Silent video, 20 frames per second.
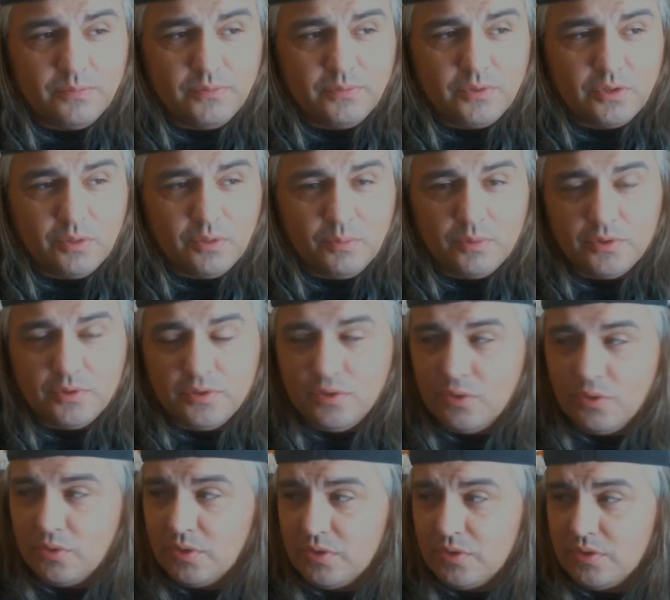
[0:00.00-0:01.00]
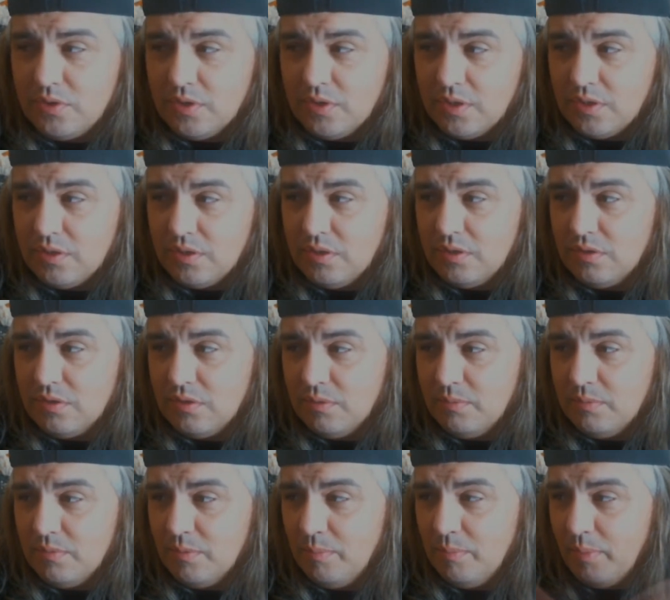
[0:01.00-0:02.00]
someone's noticed that
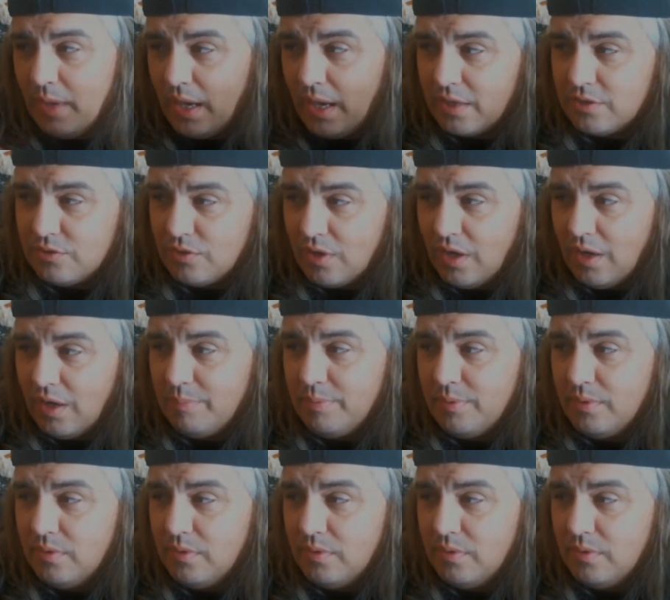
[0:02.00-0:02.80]
the backdrop